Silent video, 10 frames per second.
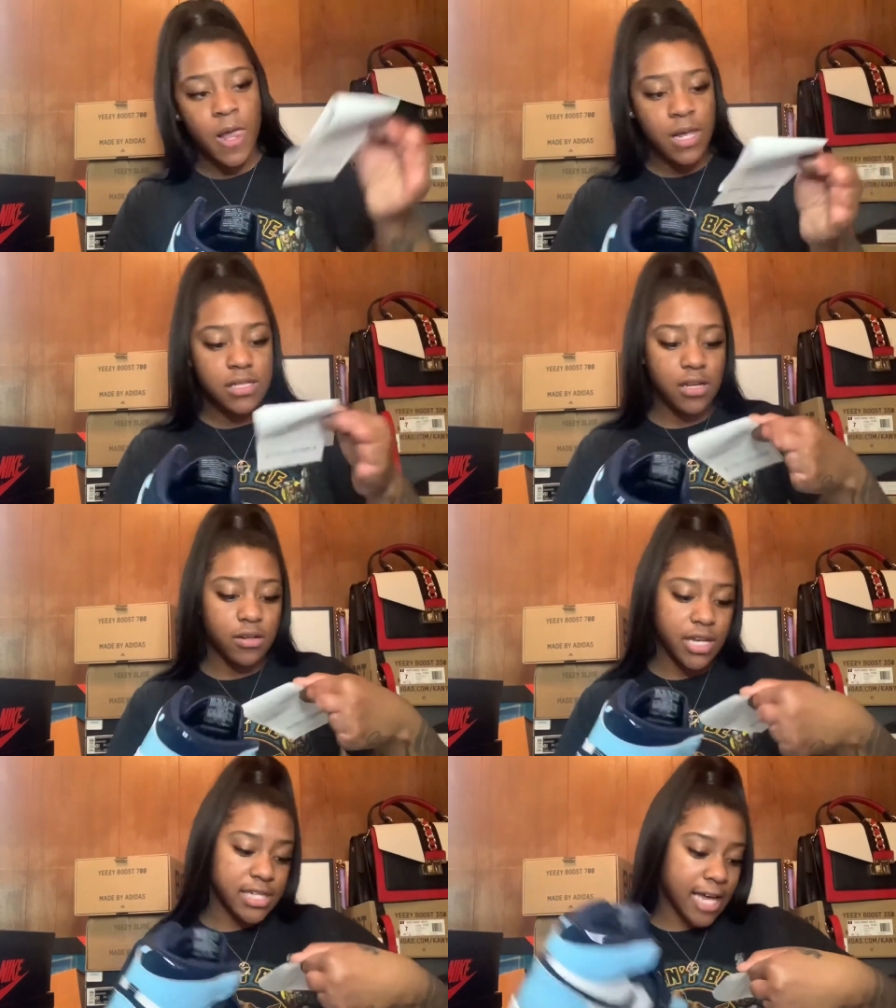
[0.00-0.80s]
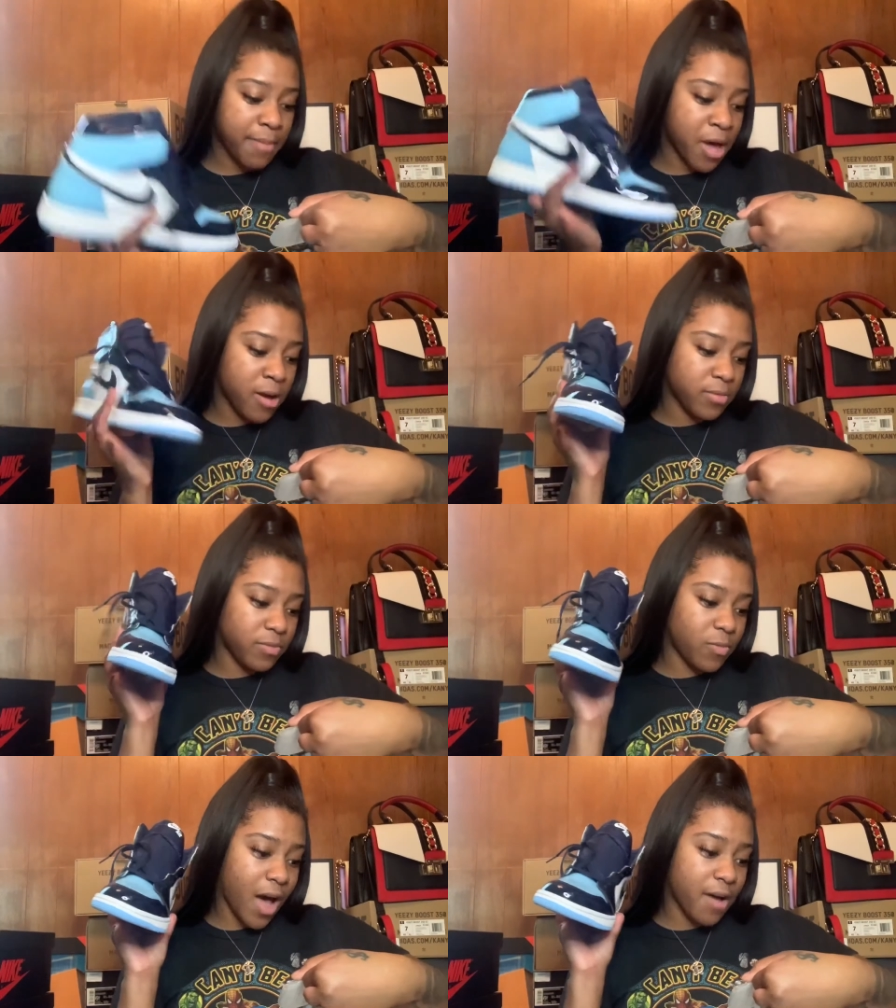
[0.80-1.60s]
So these came out
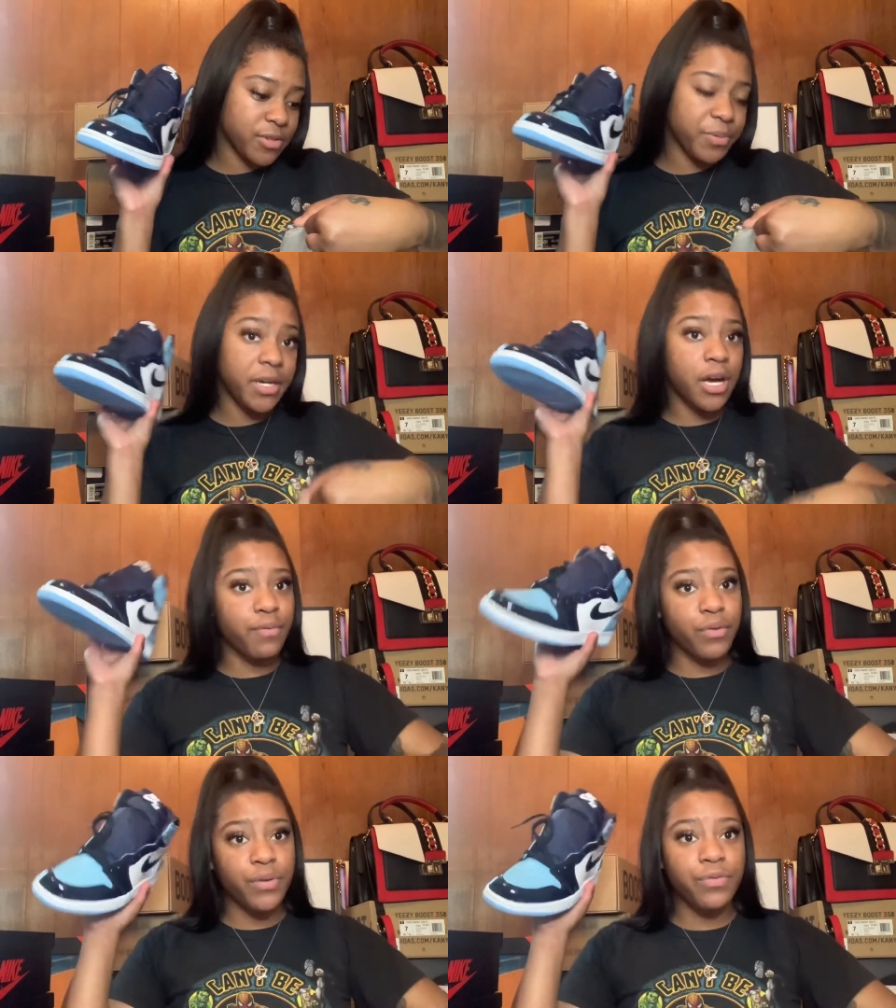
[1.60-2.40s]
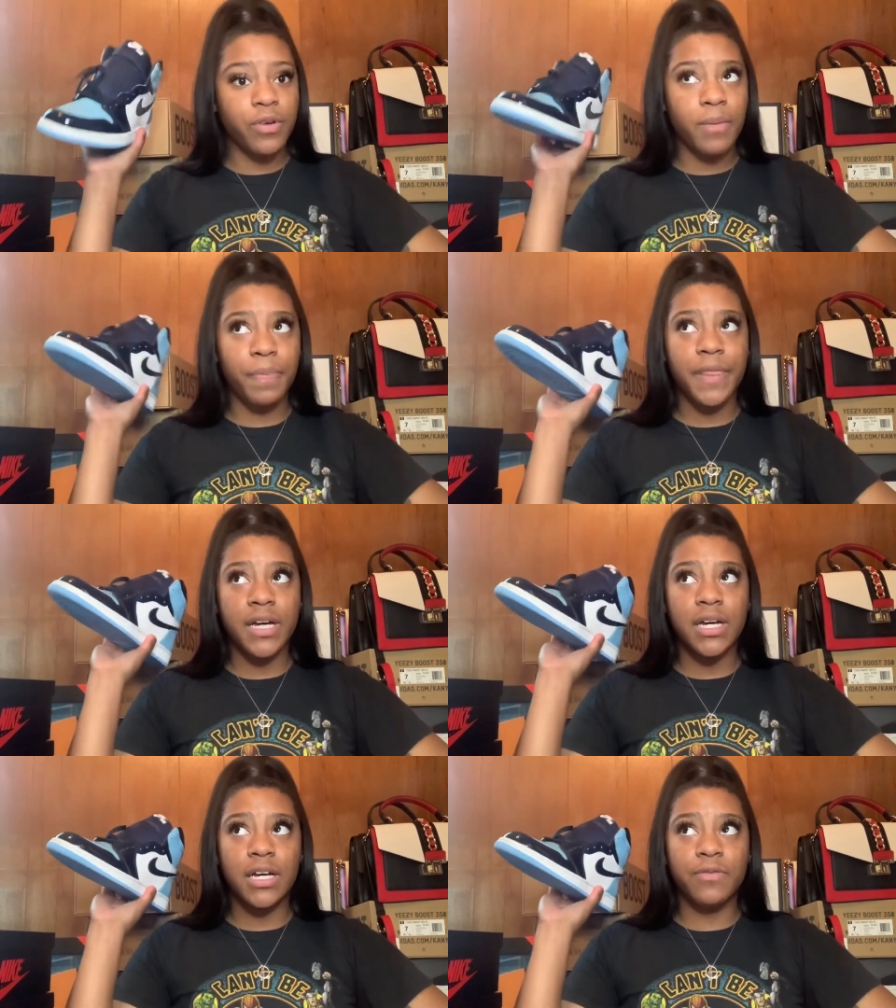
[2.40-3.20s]
while I was recovering from
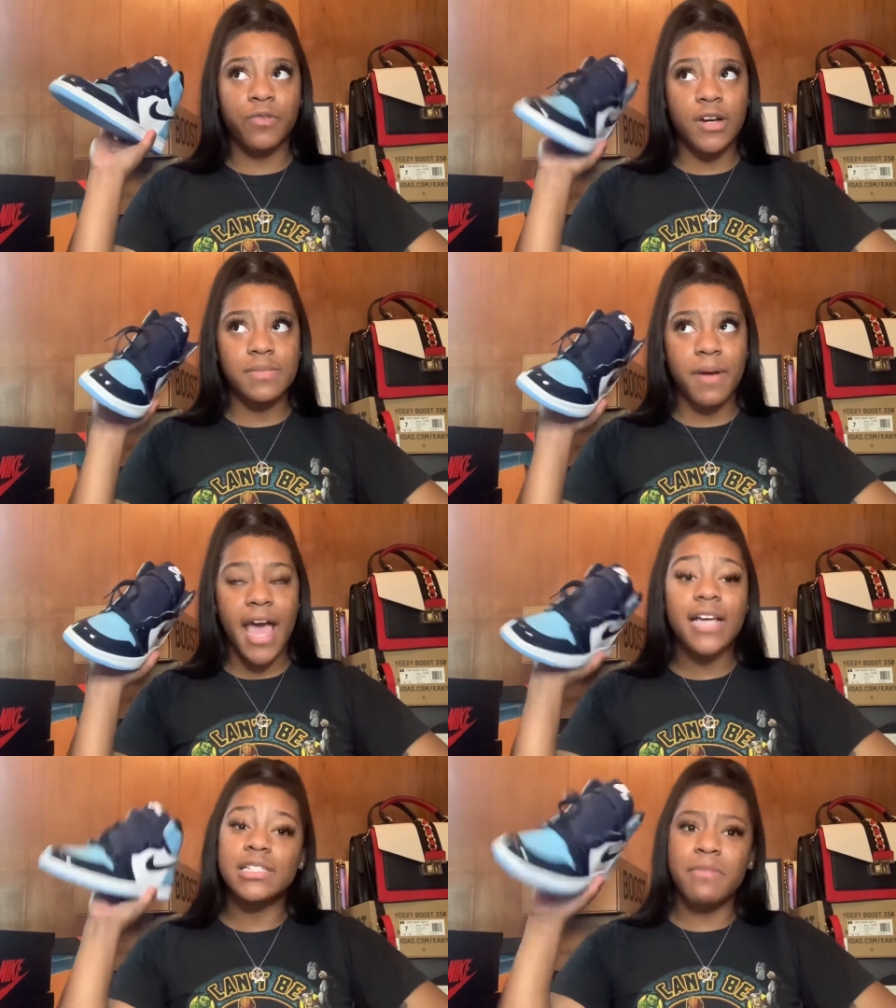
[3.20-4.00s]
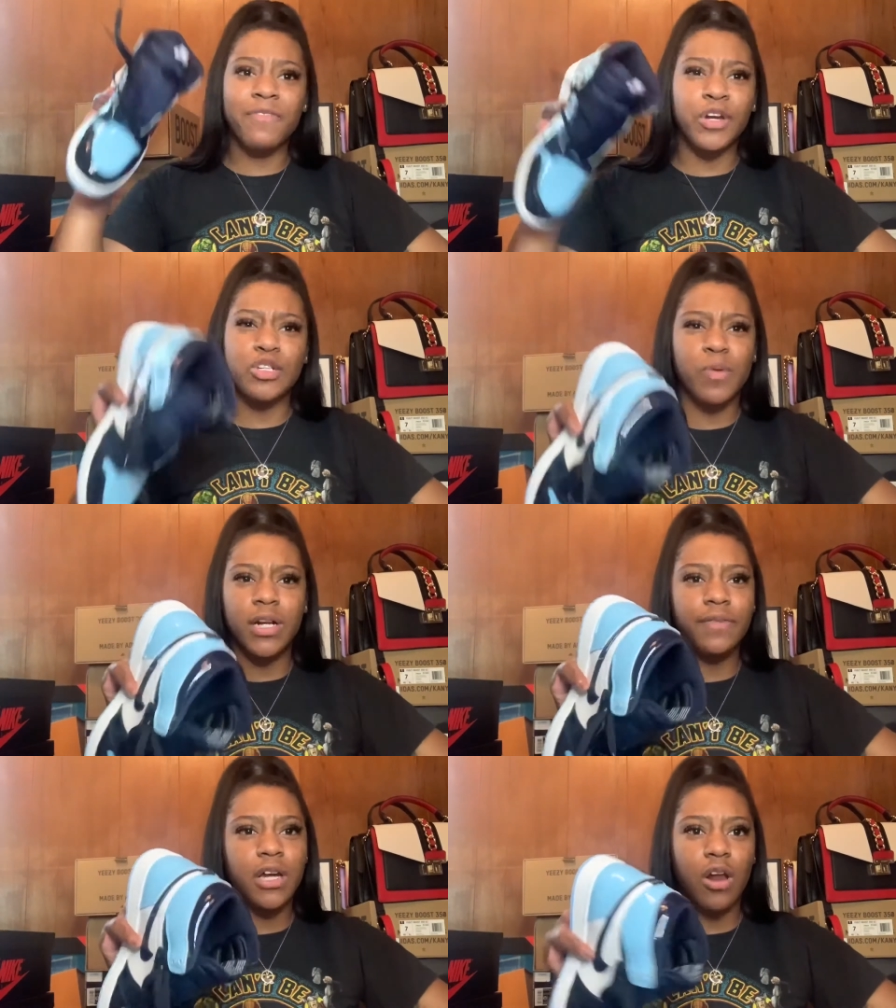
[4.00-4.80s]
the frostbite. Actually, my fingers weren't
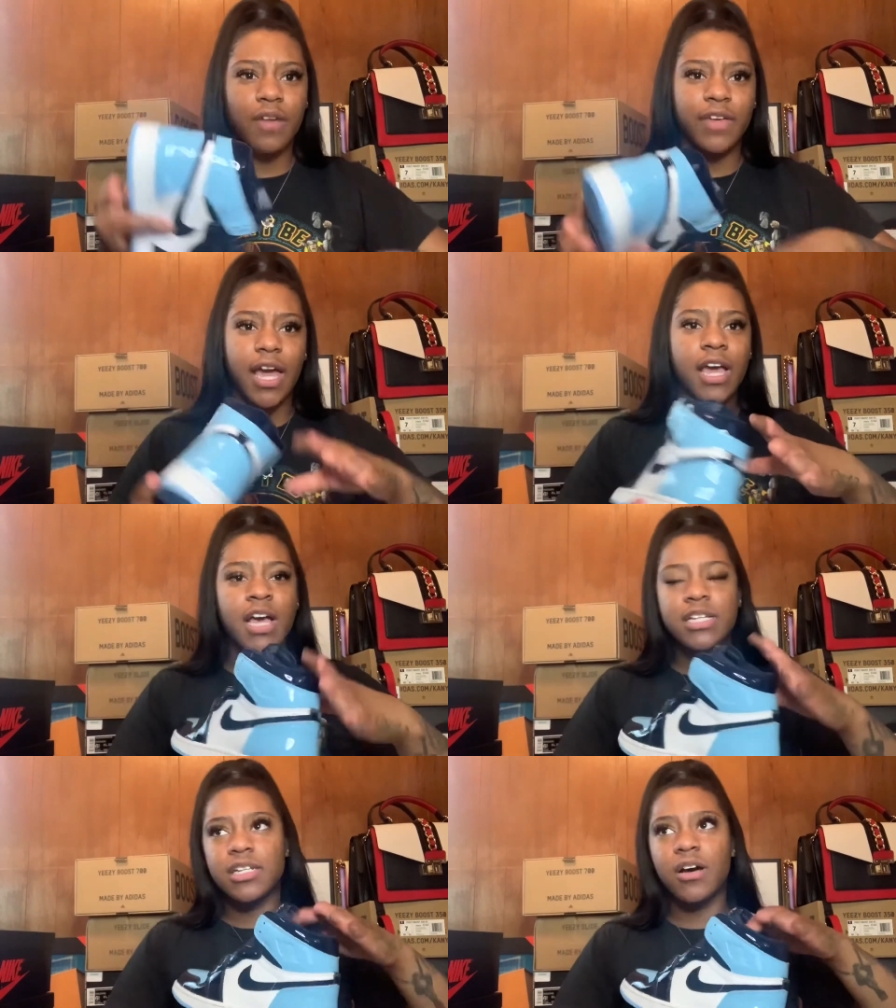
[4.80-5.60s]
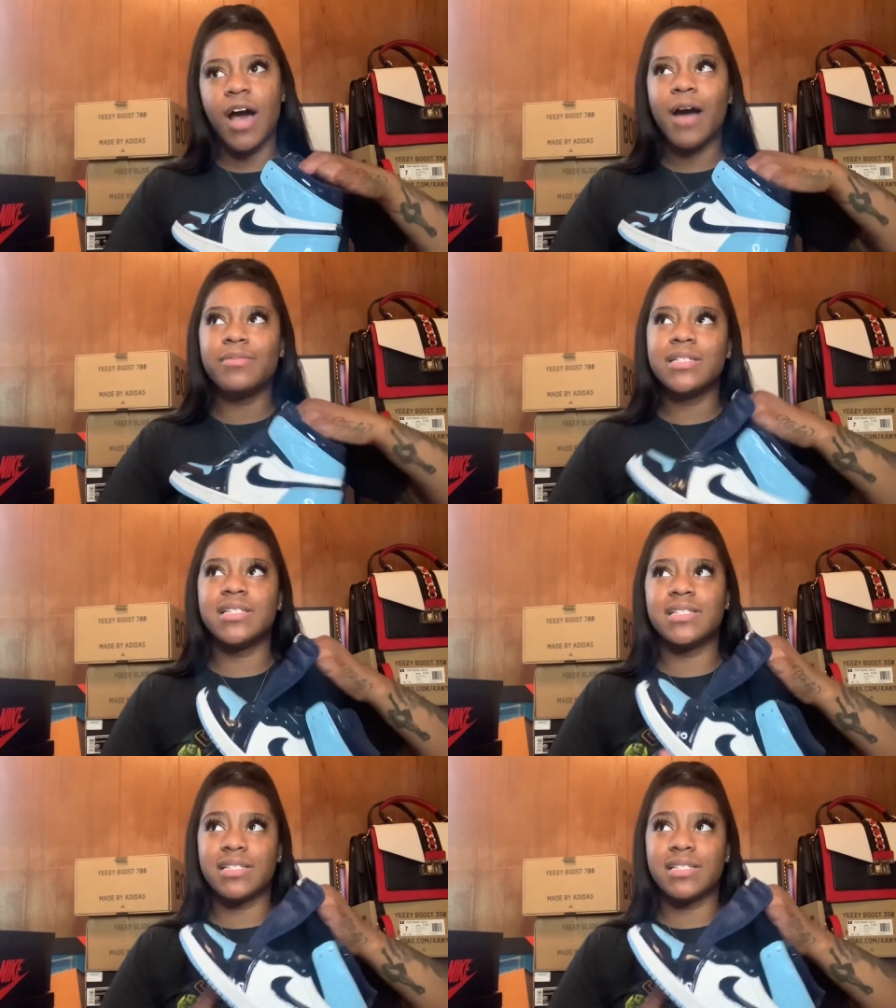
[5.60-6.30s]
even cut off yet. So I was